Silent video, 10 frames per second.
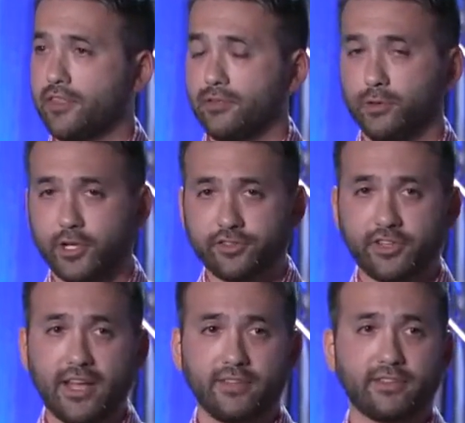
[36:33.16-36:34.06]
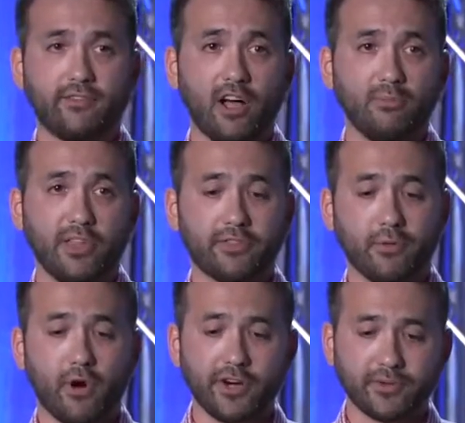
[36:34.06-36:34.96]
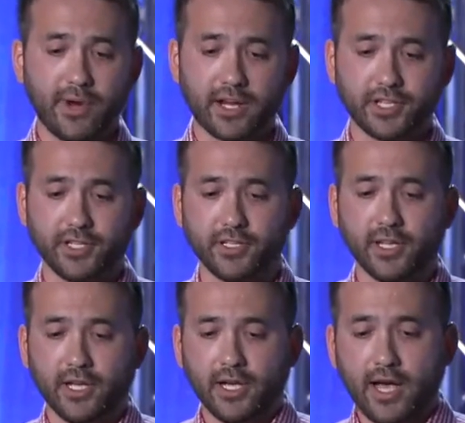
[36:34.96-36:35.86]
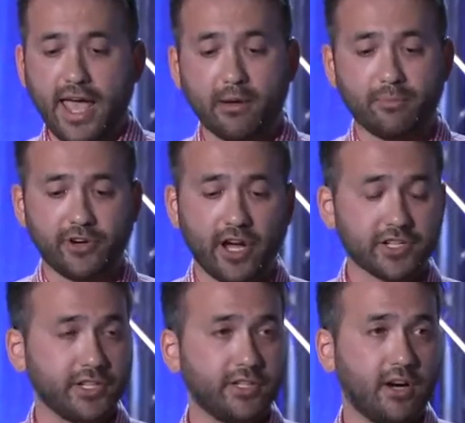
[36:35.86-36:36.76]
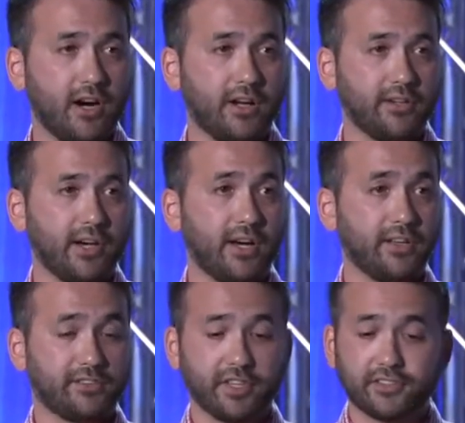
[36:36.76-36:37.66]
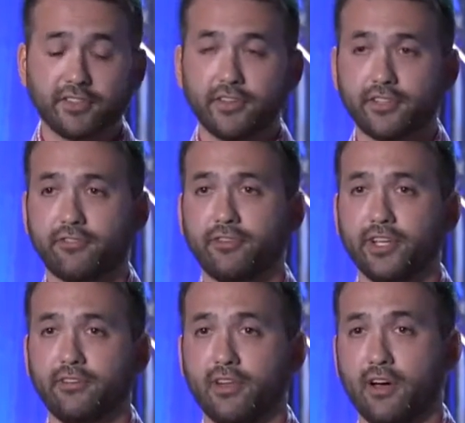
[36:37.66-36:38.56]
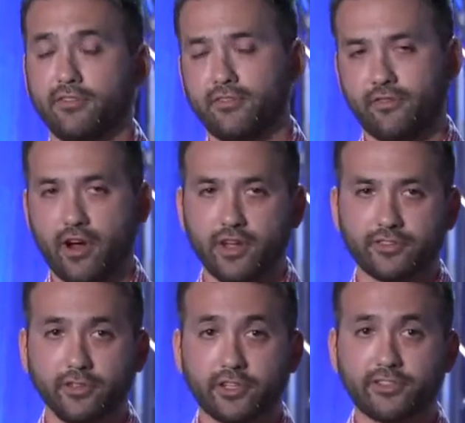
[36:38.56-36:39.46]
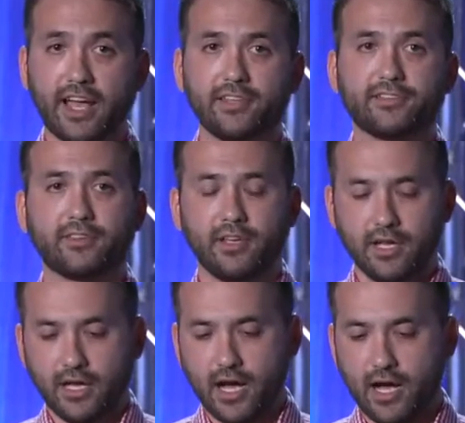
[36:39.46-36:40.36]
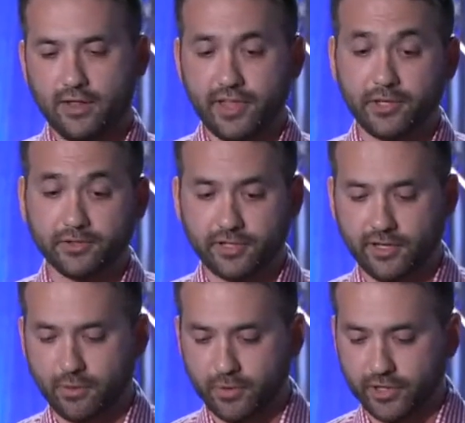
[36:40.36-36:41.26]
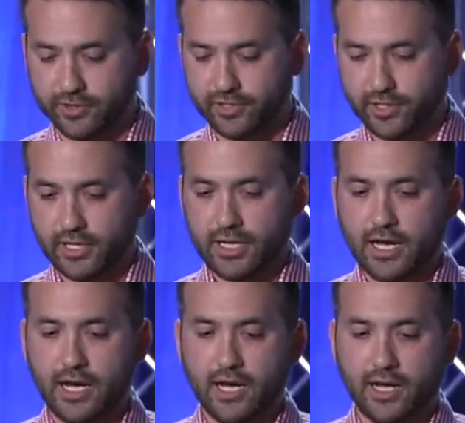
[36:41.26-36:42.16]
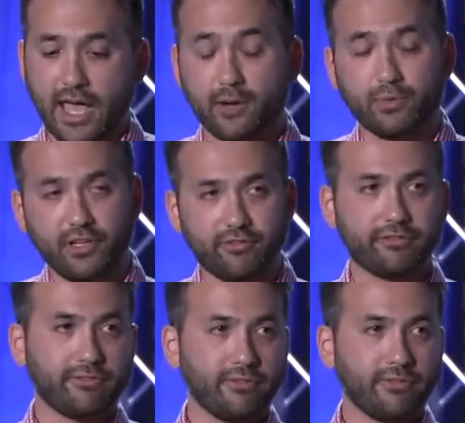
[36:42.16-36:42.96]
look set development through art direction and production on 6 of the various look sets that you'll see in the world. And we've